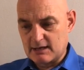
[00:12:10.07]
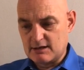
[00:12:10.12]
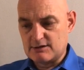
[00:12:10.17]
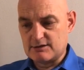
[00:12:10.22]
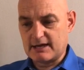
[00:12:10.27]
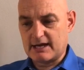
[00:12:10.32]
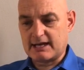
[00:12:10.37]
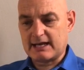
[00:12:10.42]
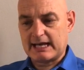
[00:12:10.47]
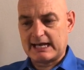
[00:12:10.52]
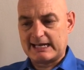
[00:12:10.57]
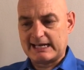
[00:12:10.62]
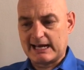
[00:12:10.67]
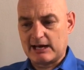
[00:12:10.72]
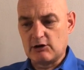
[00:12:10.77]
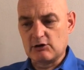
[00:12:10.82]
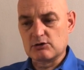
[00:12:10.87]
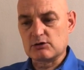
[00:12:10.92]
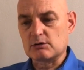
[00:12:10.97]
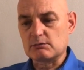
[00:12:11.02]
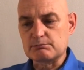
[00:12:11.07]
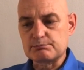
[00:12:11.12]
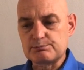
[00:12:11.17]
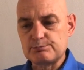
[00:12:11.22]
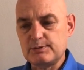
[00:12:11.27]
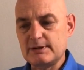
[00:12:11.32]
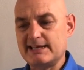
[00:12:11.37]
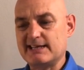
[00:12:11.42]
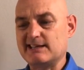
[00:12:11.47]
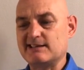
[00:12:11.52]
they can now
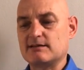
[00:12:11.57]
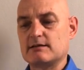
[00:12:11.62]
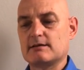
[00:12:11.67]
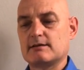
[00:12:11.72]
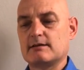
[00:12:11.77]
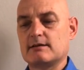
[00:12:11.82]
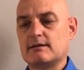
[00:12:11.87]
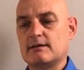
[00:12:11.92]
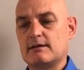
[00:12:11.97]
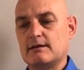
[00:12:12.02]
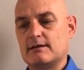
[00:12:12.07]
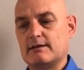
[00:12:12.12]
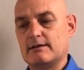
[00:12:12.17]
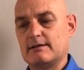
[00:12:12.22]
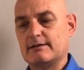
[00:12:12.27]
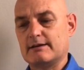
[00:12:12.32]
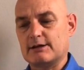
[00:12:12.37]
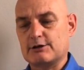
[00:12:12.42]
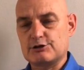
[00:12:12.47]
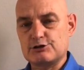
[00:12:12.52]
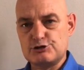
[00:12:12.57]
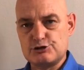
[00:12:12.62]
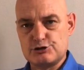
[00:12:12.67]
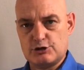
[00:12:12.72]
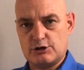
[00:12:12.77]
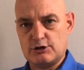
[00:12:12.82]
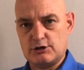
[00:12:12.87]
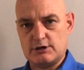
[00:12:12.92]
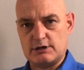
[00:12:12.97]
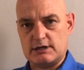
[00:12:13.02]
complete their
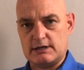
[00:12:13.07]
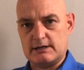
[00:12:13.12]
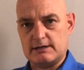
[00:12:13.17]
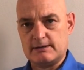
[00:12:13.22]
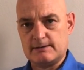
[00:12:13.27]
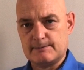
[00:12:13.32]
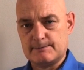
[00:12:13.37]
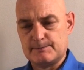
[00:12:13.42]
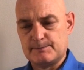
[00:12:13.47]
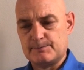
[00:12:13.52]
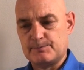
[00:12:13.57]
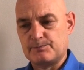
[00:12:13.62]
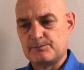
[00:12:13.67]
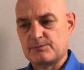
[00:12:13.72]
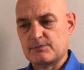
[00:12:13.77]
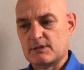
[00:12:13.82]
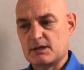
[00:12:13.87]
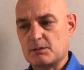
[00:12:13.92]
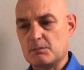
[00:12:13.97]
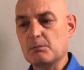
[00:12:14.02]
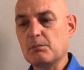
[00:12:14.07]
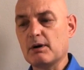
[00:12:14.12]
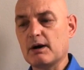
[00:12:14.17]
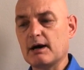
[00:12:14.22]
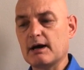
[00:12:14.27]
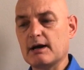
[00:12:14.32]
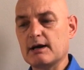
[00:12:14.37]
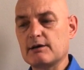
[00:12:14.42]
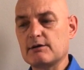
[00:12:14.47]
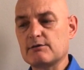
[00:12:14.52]
journey
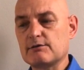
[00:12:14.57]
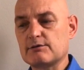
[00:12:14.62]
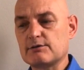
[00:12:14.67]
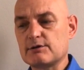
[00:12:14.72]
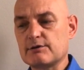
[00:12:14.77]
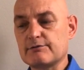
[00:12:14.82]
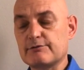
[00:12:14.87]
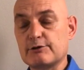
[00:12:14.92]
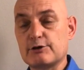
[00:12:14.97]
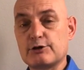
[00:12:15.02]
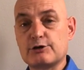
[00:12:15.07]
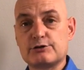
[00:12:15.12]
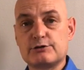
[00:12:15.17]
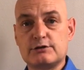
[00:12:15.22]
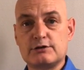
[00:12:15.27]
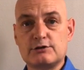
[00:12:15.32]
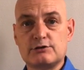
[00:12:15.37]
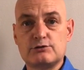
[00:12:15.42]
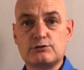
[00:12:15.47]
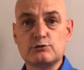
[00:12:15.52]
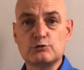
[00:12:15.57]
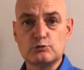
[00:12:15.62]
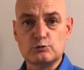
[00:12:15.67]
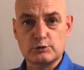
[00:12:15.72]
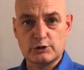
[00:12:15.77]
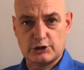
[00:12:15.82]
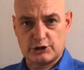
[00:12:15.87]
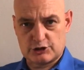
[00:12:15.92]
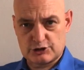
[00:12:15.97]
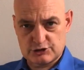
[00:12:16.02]
by reverting to
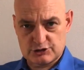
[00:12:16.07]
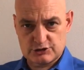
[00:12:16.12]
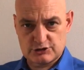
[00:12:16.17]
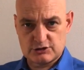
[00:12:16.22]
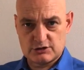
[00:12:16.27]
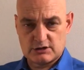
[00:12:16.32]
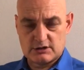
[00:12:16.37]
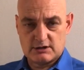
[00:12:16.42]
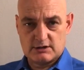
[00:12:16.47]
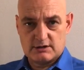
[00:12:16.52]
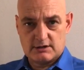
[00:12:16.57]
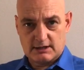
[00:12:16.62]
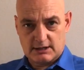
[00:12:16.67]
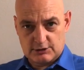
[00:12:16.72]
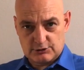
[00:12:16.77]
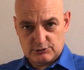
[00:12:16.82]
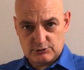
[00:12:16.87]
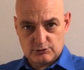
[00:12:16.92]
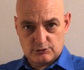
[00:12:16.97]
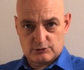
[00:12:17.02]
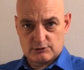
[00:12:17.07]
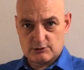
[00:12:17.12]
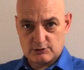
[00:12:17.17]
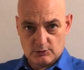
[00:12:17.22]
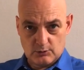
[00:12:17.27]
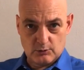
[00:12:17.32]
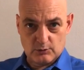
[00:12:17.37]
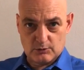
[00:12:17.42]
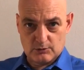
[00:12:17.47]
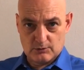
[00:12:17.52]
works and to the law.